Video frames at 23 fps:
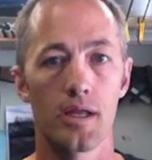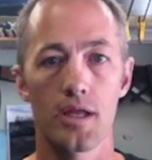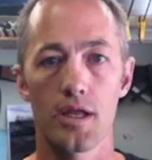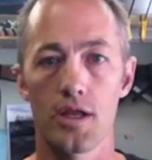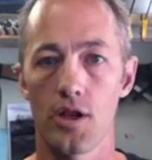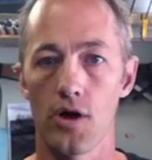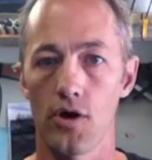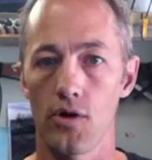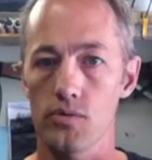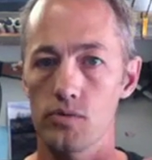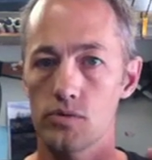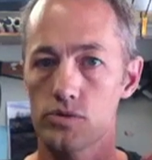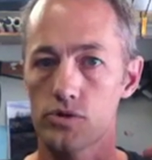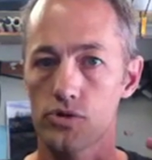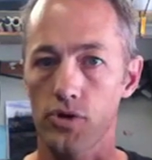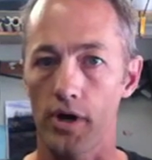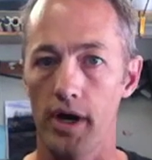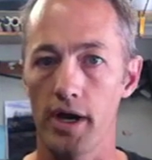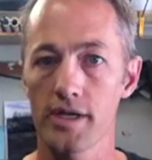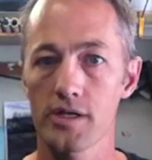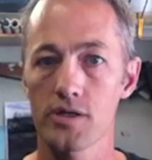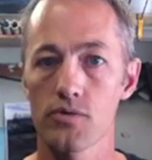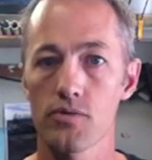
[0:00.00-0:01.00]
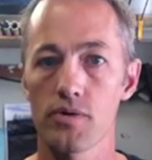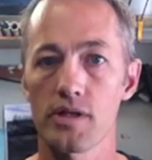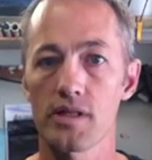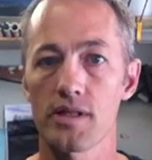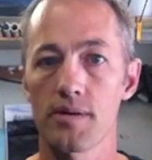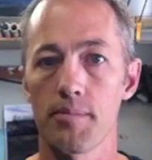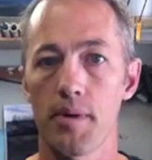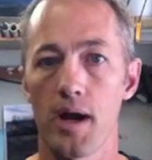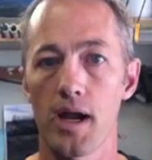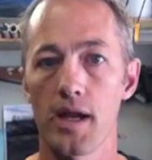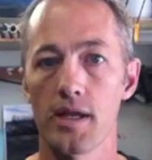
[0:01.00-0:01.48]
You know, trying to read
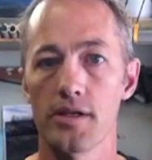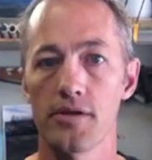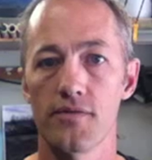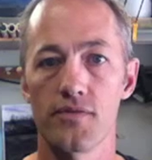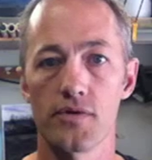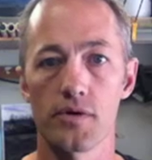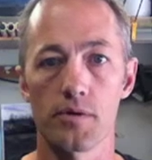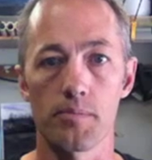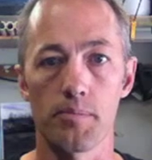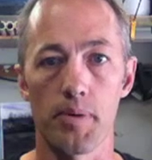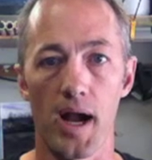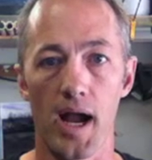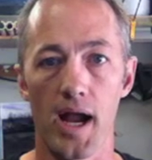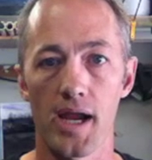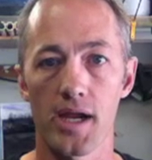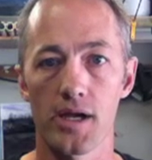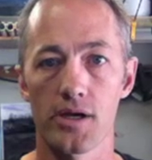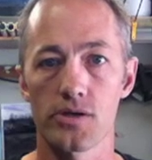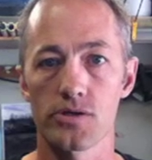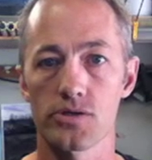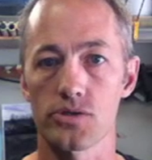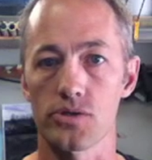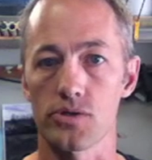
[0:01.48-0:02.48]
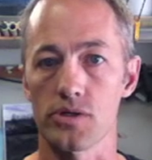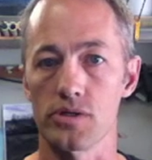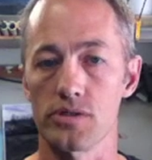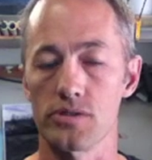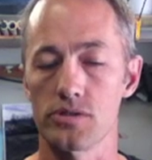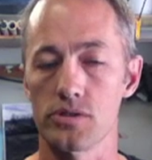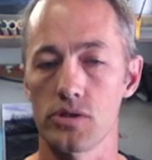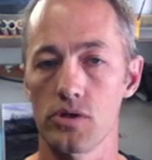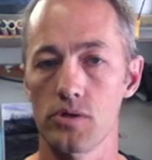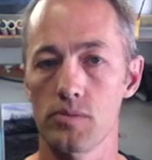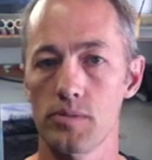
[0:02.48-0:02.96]
the mind of your buyers or
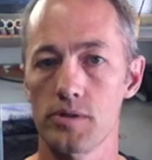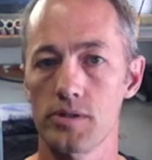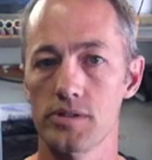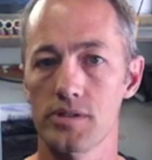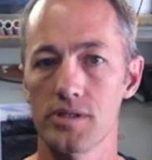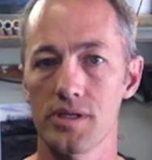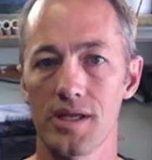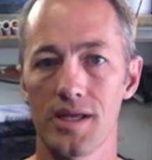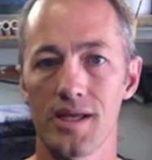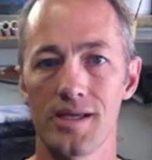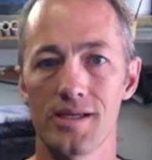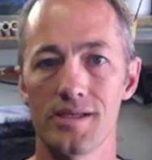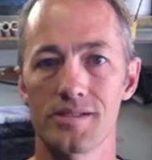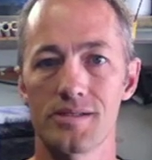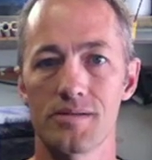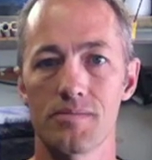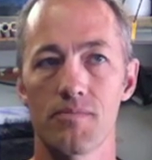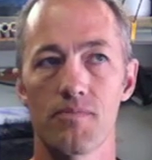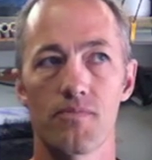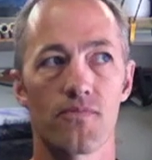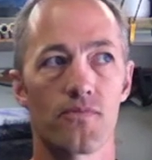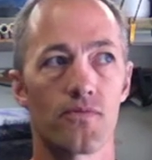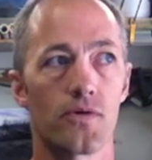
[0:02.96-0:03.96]
consumers is